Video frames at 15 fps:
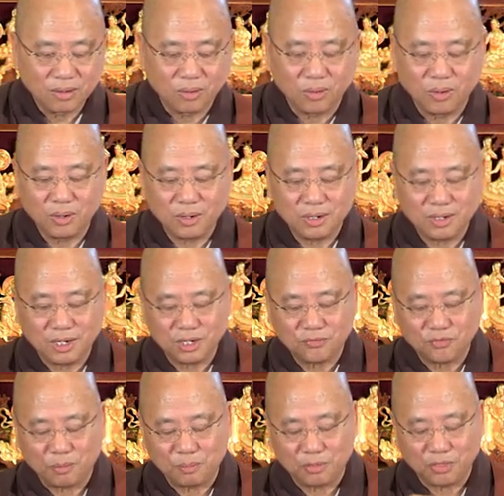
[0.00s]
Or is
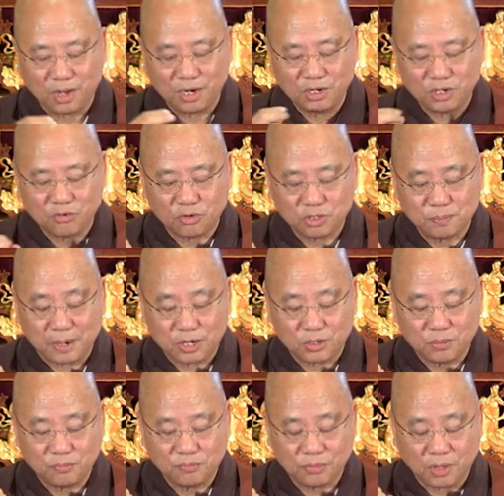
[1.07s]
from a non
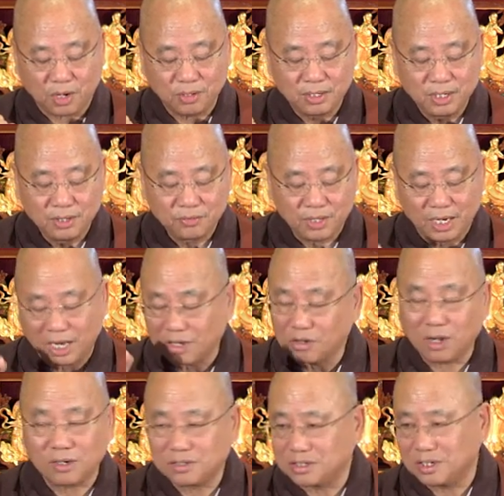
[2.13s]
introspection thought that had
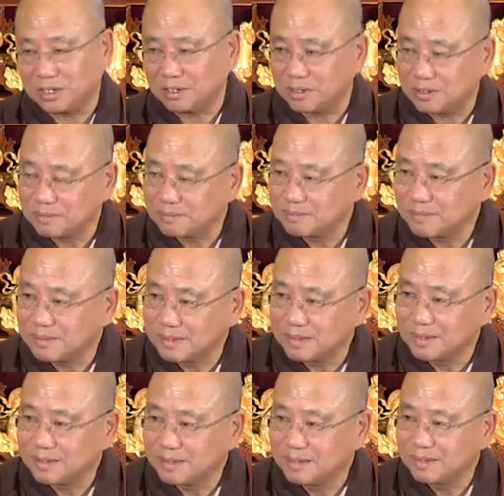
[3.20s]
not ceased?
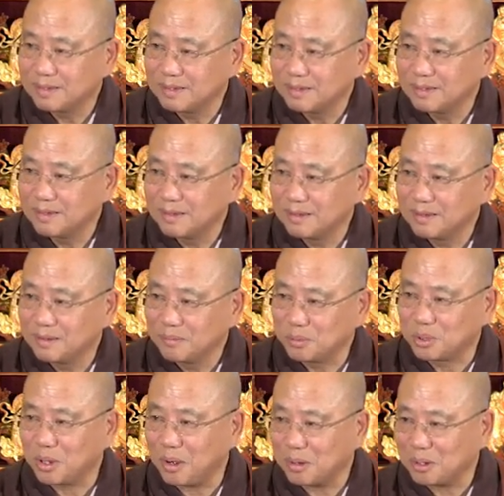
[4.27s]

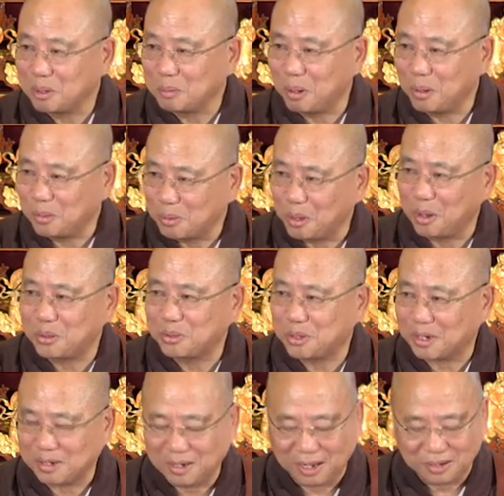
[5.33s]
We're talking about
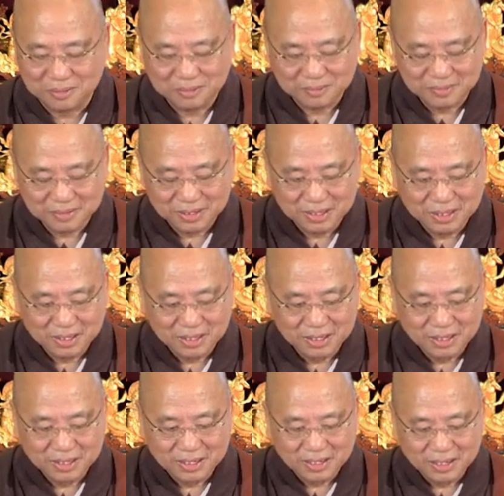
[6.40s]
logic now.
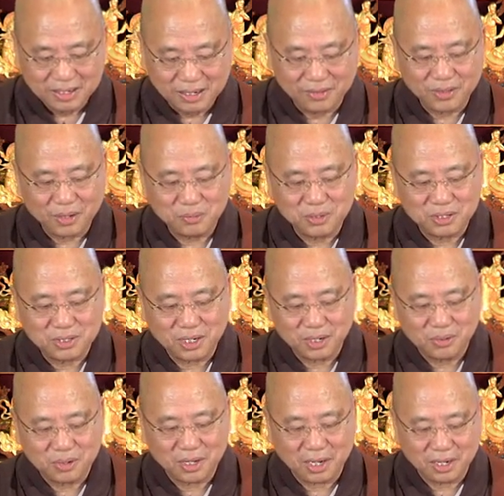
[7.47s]
And then we say,
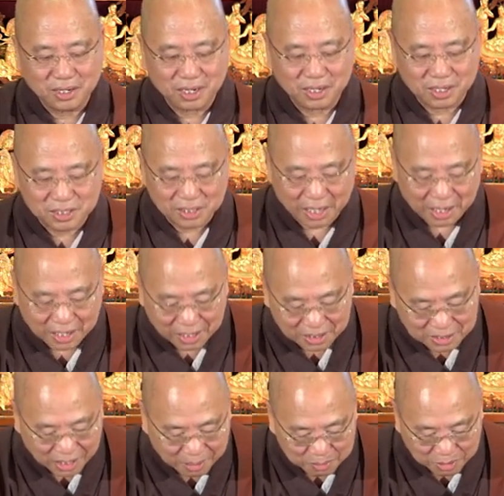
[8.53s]
okay, now ex uh,
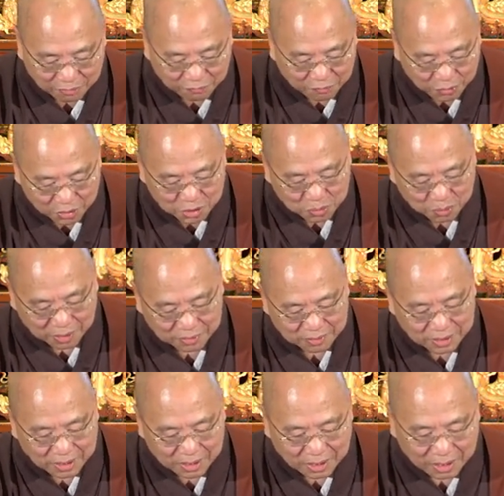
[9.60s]
examine the first one.
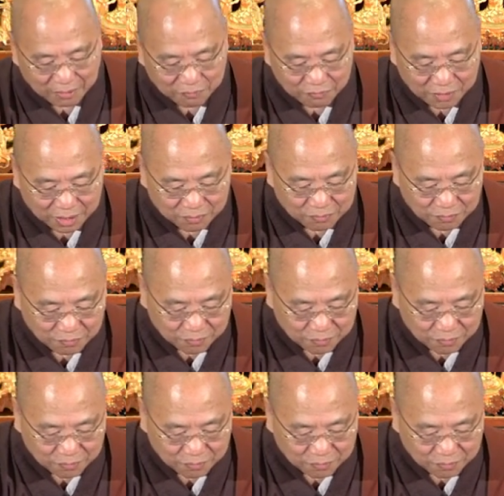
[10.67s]
Uh,